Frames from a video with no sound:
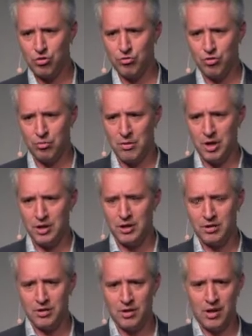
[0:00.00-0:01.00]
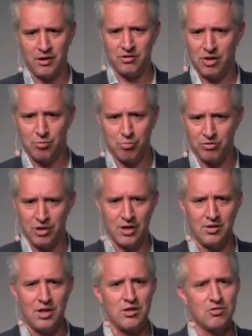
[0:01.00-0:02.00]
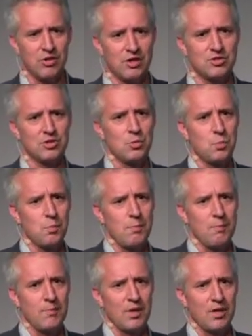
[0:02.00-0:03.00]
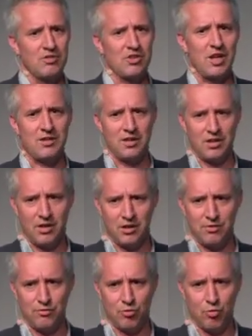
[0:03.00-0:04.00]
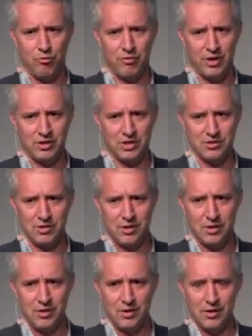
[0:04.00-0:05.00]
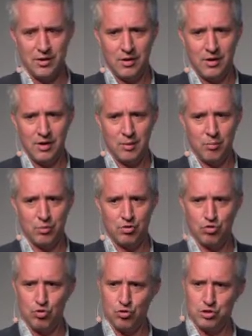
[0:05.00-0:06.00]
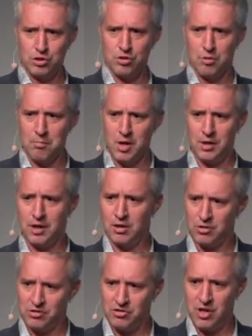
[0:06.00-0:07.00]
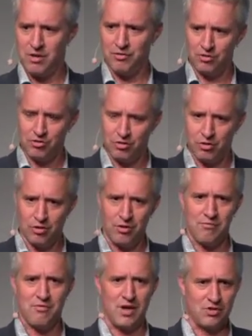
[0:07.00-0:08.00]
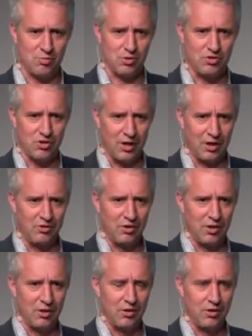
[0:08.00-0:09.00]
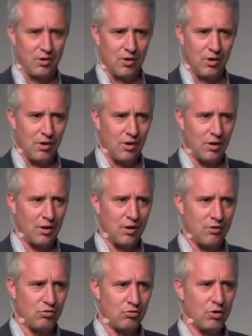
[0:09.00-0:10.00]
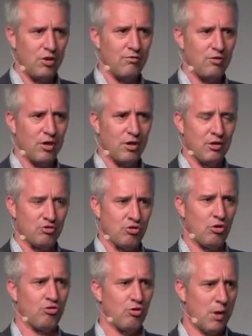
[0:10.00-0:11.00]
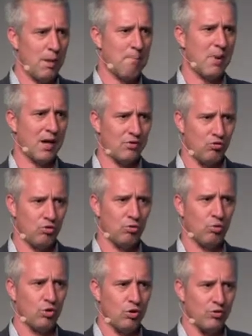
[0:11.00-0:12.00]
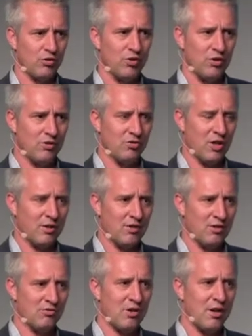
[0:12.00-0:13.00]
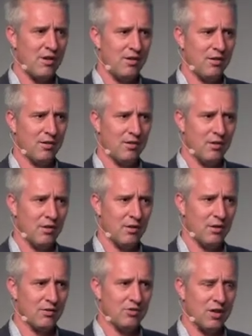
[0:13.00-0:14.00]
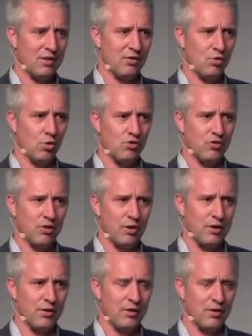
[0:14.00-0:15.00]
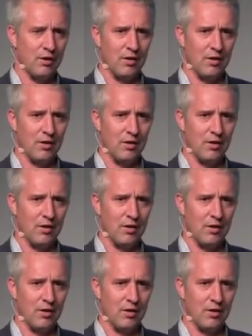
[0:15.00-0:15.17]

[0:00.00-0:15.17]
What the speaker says: on your money, like 6% interest, is getting kind of old-fashioned. But using your money, your savings or your investments, actually to deliver a social impact to the world is getting trendy, it's getting hot, and